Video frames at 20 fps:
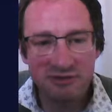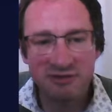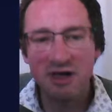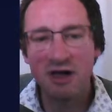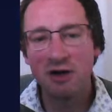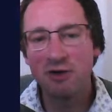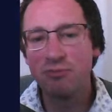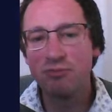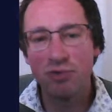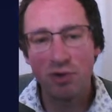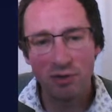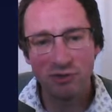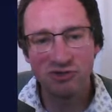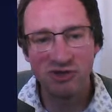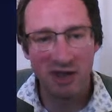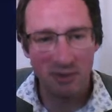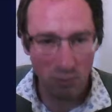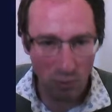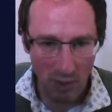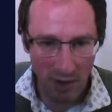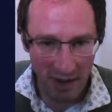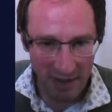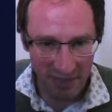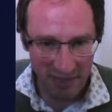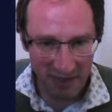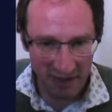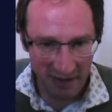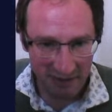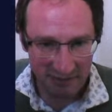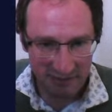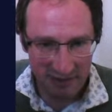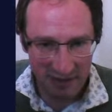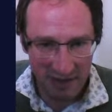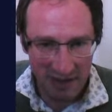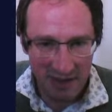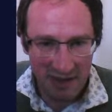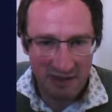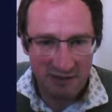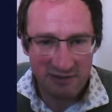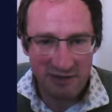are kind of project-wide things.
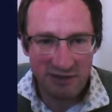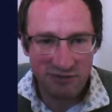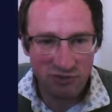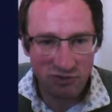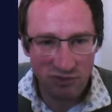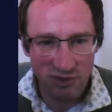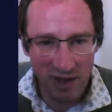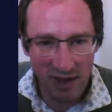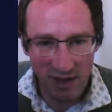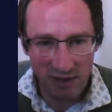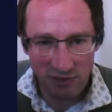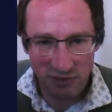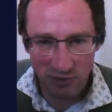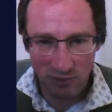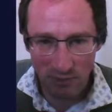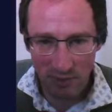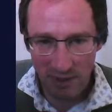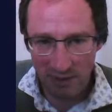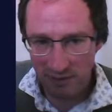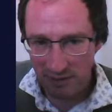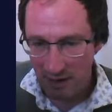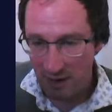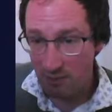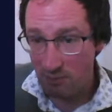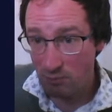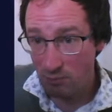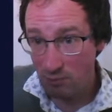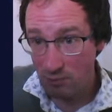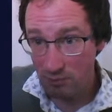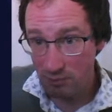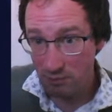So let's create a new one, and we'll